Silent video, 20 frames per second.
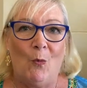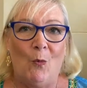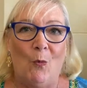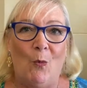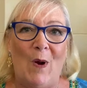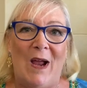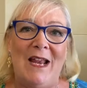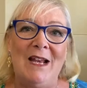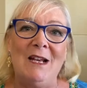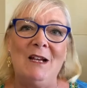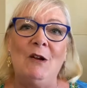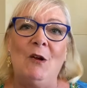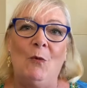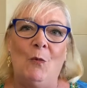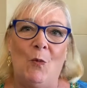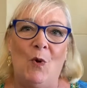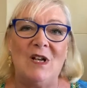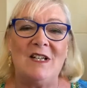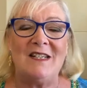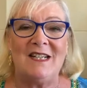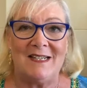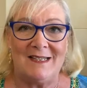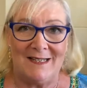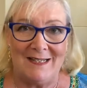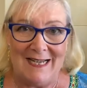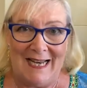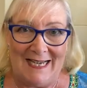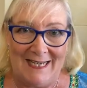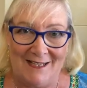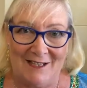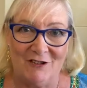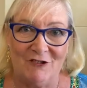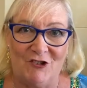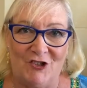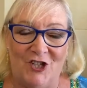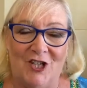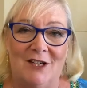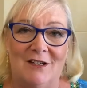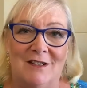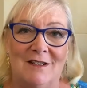When one does a natal
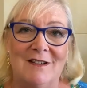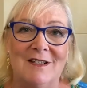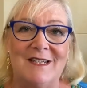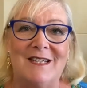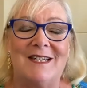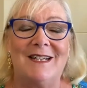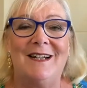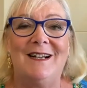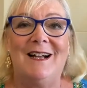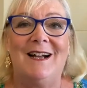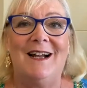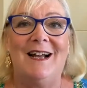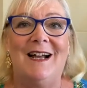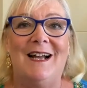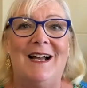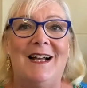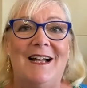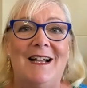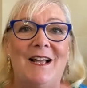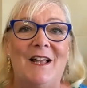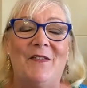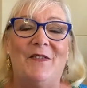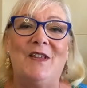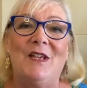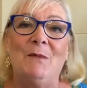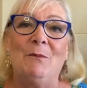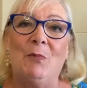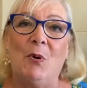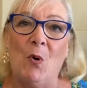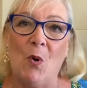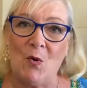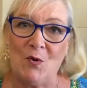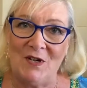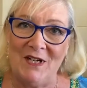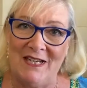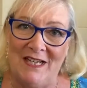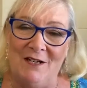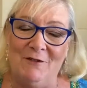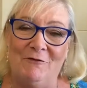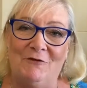chart, the
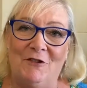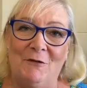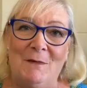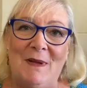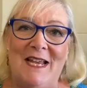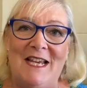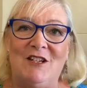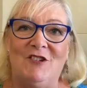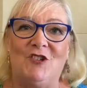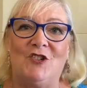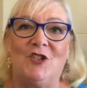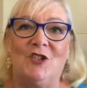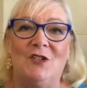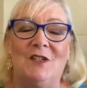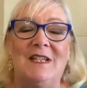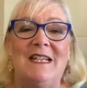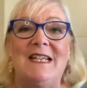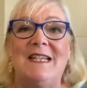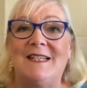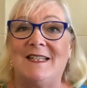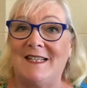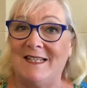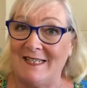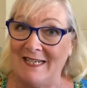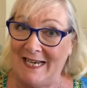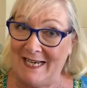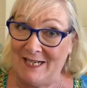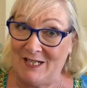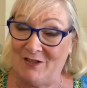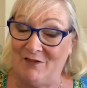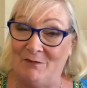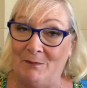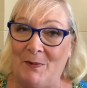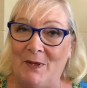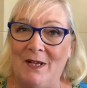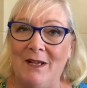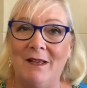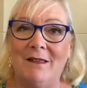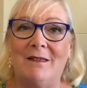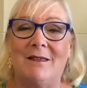important information is the date of
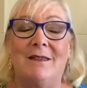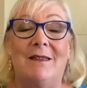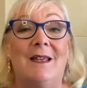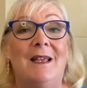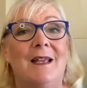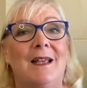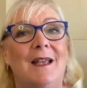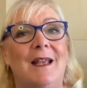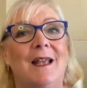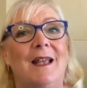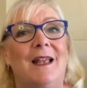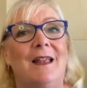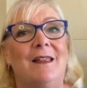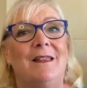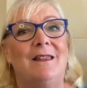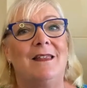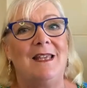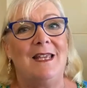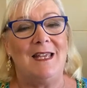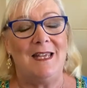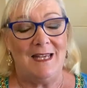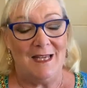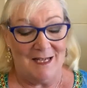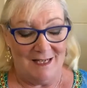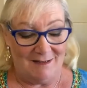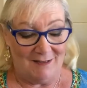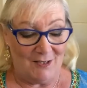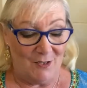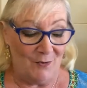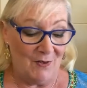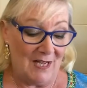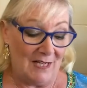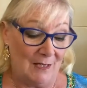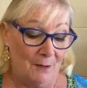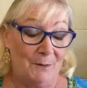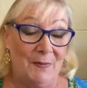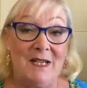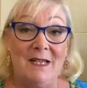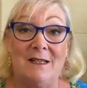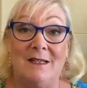birth, so
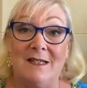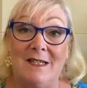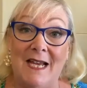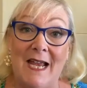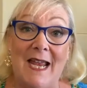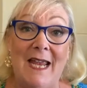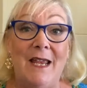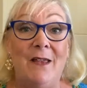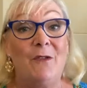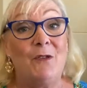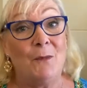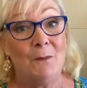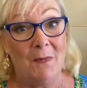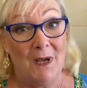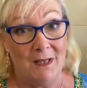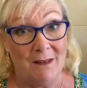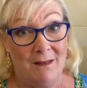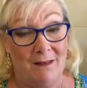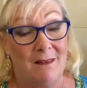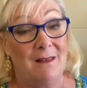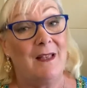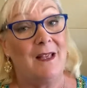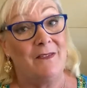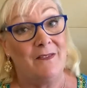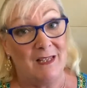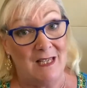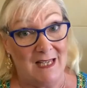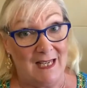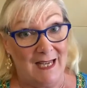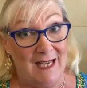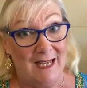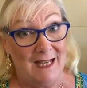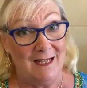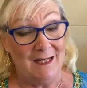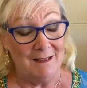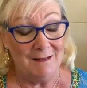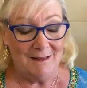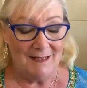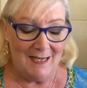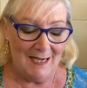that'll be the day, the month and the
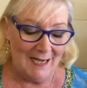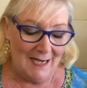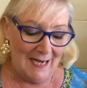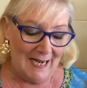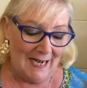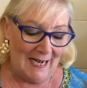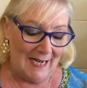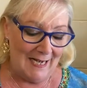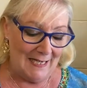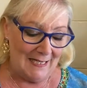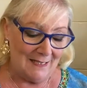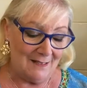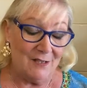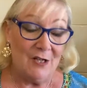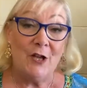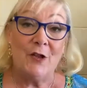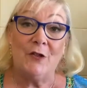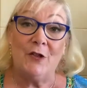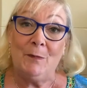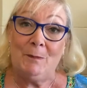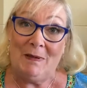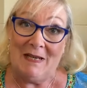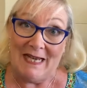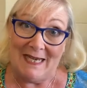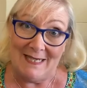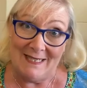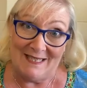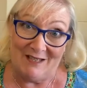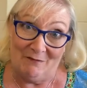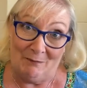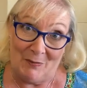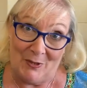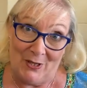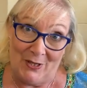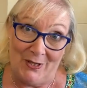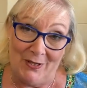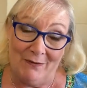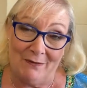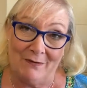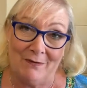year, and the place of
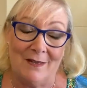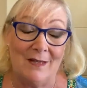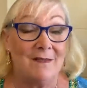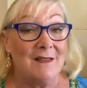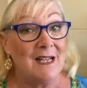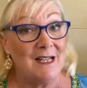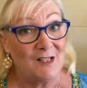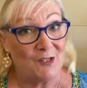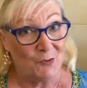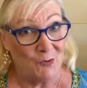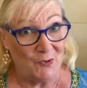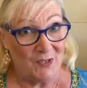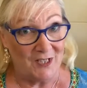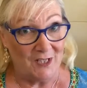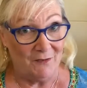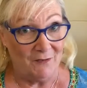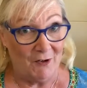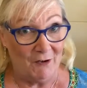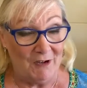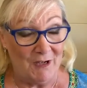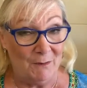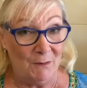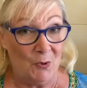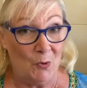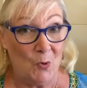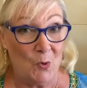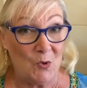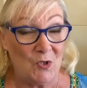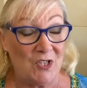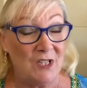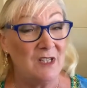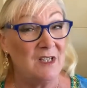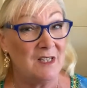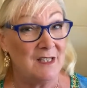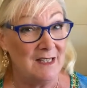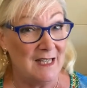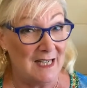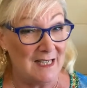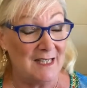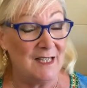birth. That's also very important,
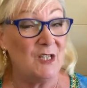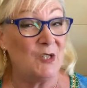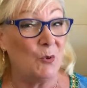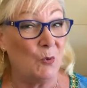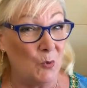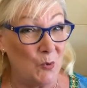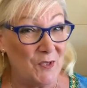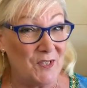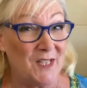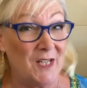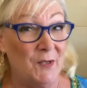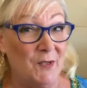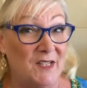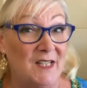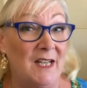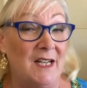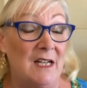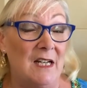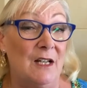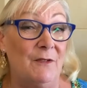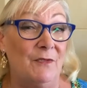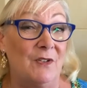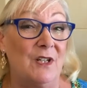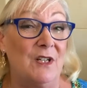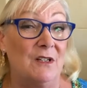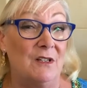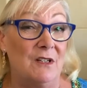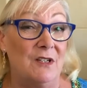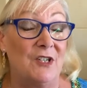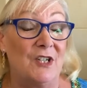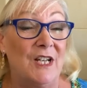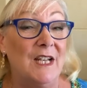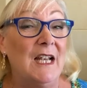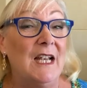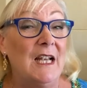and that is also significant